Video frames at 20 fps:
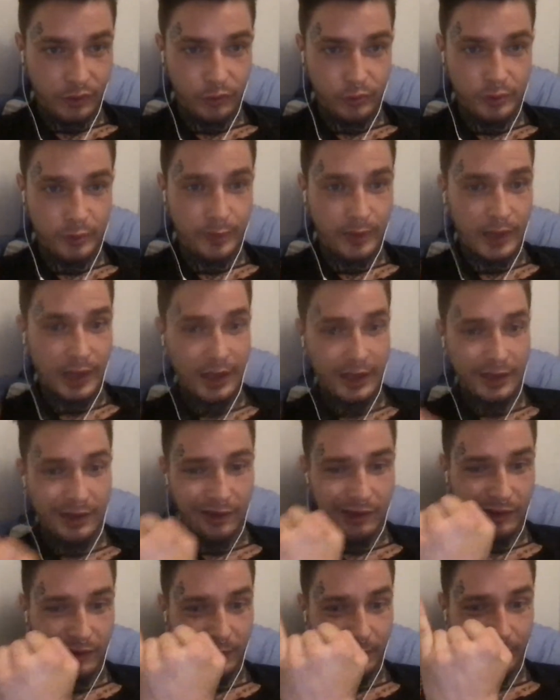behind
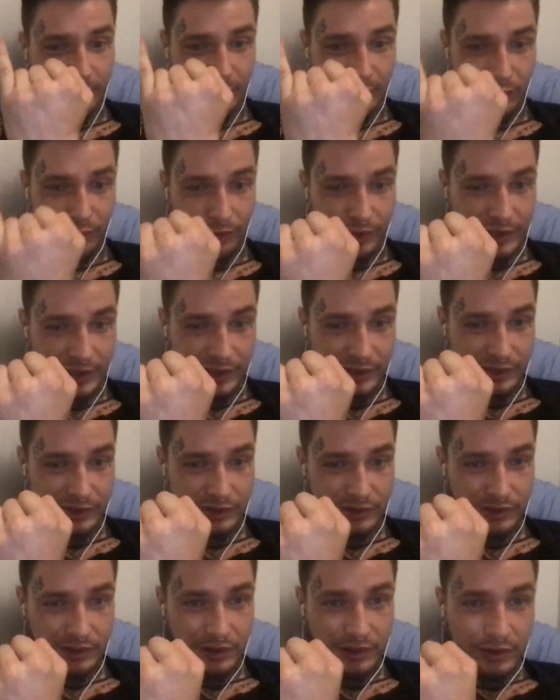all the pedo
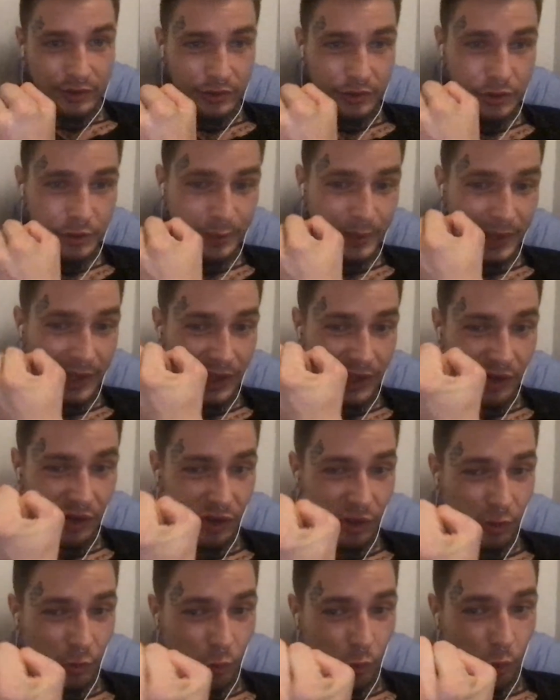rings? Who's behind all
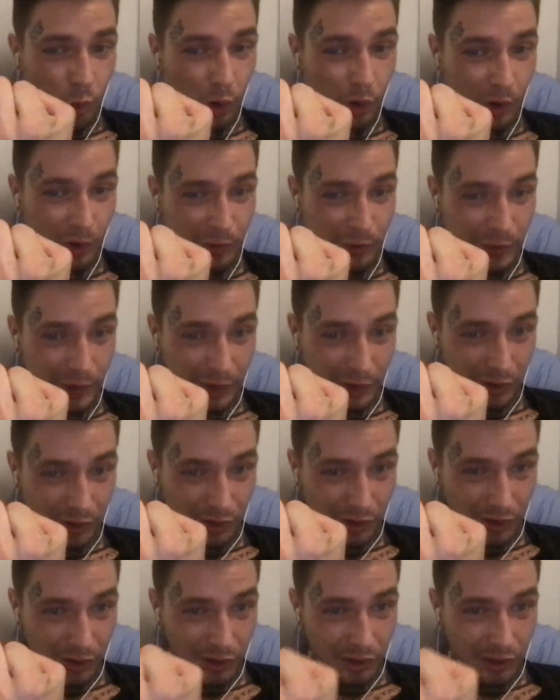the warfare?